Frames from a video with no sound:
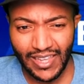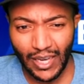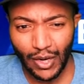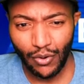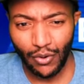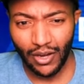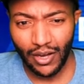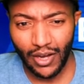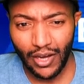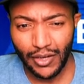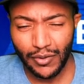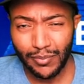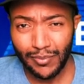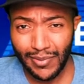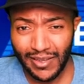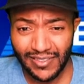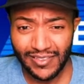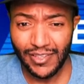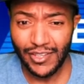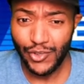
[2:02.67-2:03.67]
yellow card.
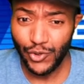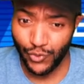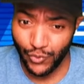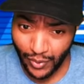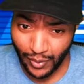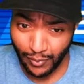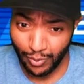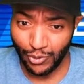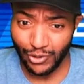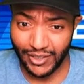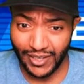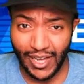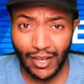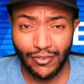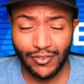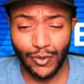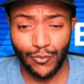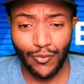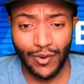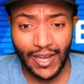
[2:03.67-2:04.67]
Messi dribbled
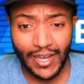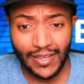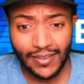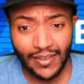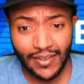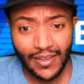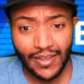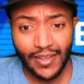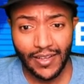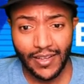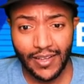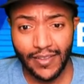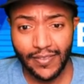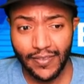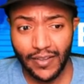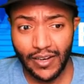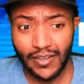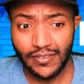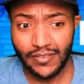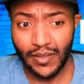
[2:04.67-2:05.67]
down the right,
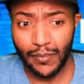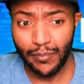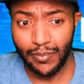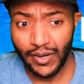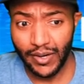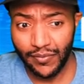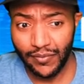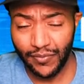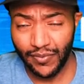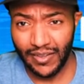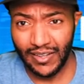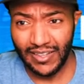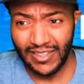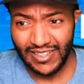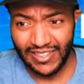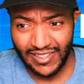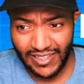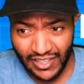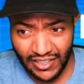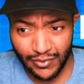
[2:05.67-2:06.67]
and there's a bit of
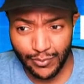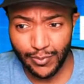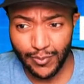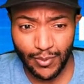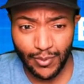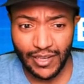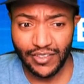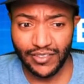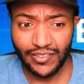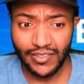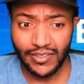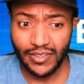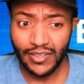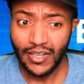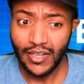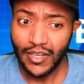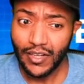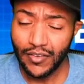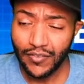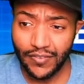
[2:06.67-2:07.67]
desperation
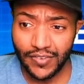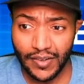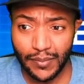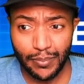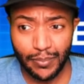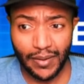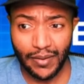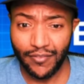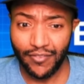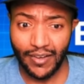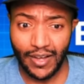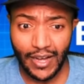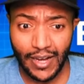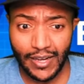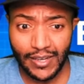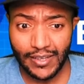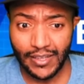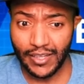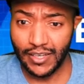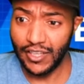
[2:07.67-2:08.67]
from
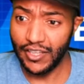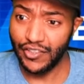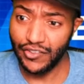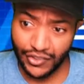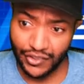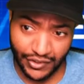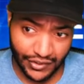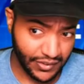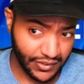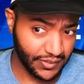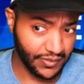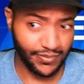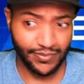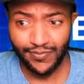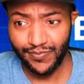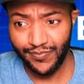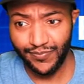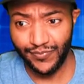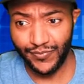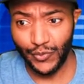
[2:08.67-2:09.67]
Pavard, and he just
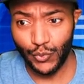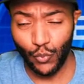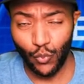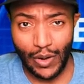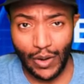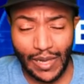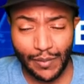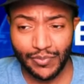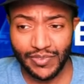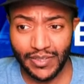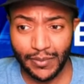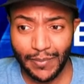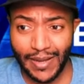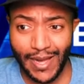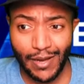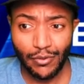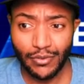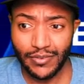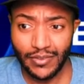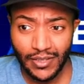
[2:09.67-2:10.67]
wipes him
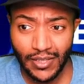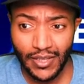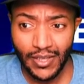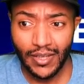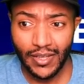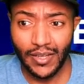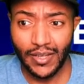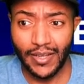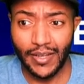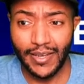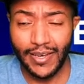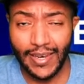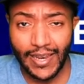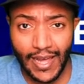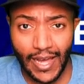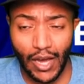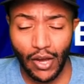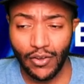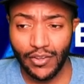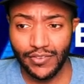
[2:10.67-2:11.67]
out. And
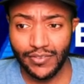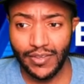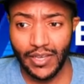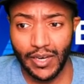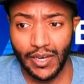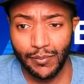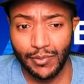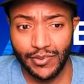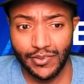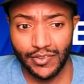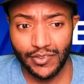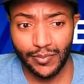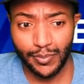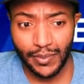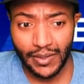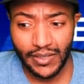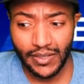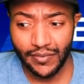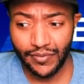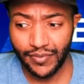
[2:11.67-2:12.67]
now he's going to be
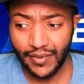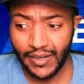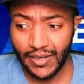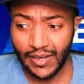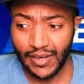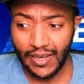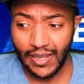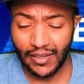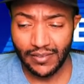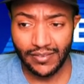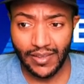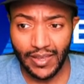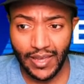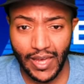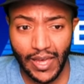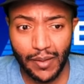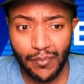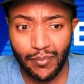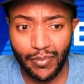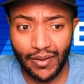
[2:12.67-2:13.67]
suspended for the next
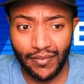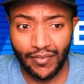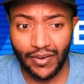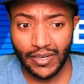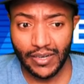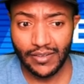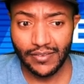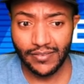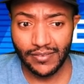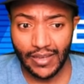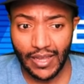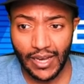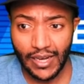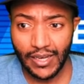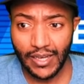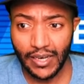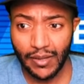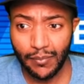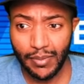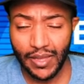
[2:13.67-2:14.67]
game. Pavard is not
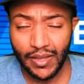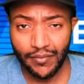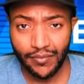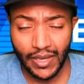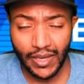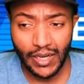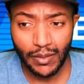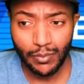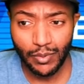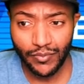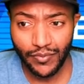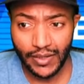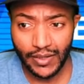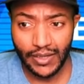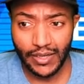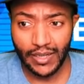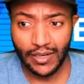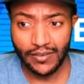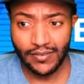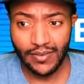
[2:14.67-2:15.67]
going to be available for
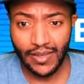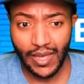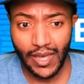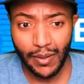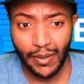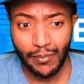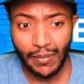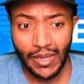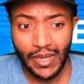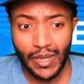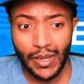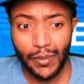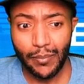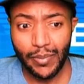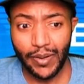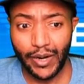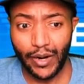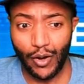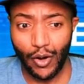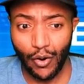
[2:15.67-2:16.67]
the next game.
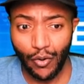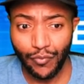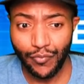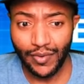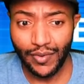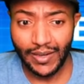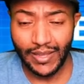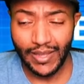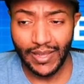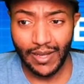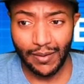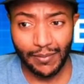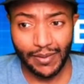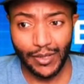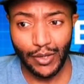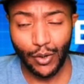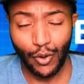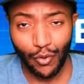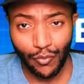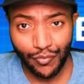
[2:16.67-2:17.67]
But hopefully
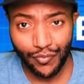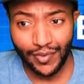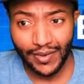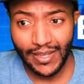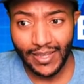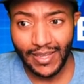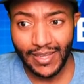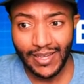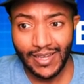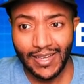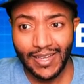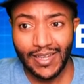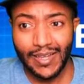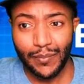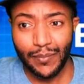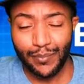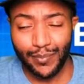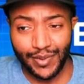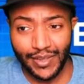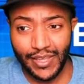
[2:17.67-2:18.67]

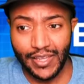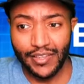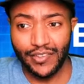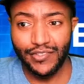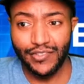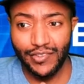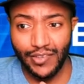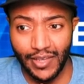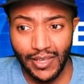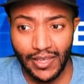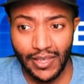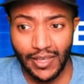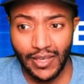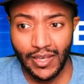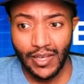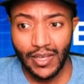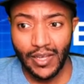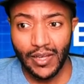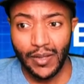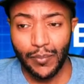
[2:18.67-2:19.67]
PSG
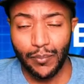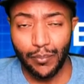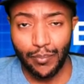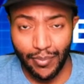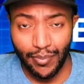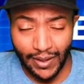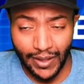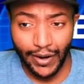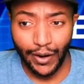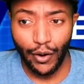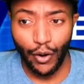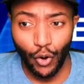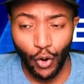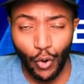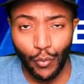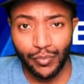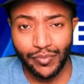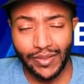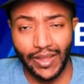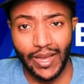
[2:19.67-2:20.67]
better
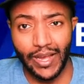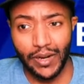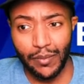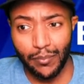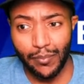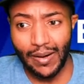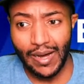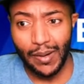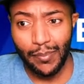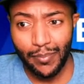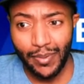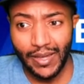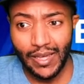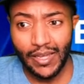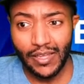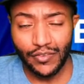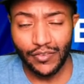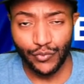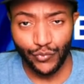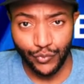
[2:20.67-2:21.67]
hope that Mbappe
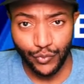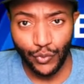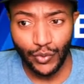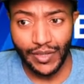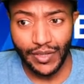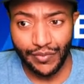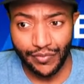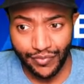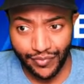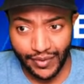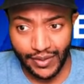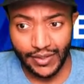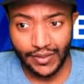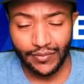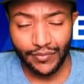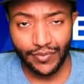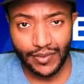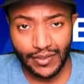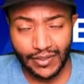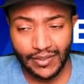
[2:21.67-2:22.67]
is fully fit
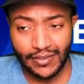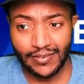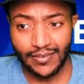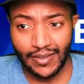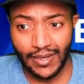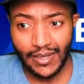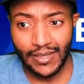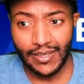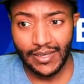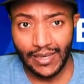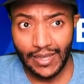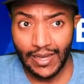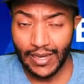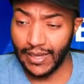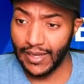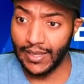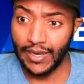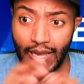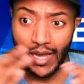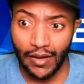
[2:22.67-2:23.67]
for the second
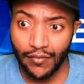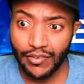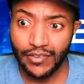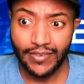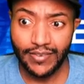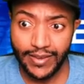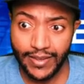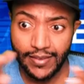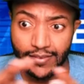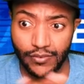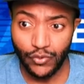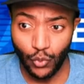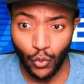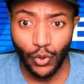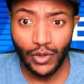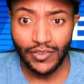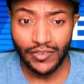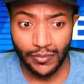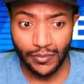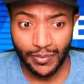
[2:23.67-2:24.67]
leg. And obviously he's
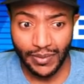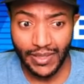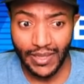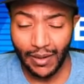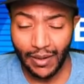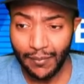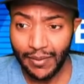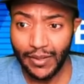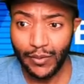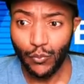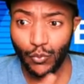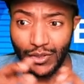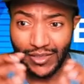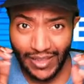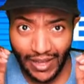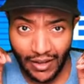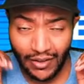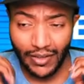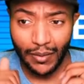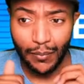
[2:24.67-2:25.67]
going to be. I mean,
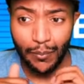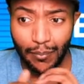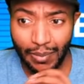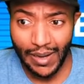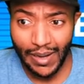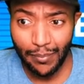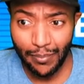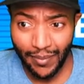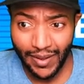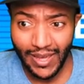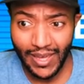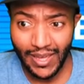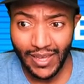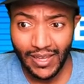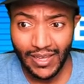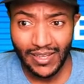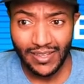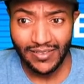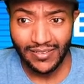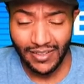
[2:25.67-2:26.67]
without Mbappe,
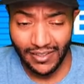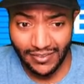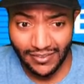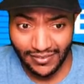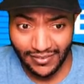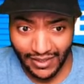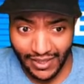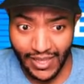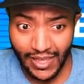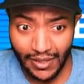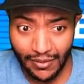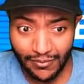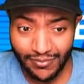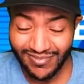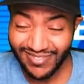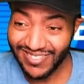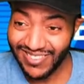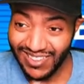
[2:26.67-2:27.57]
this team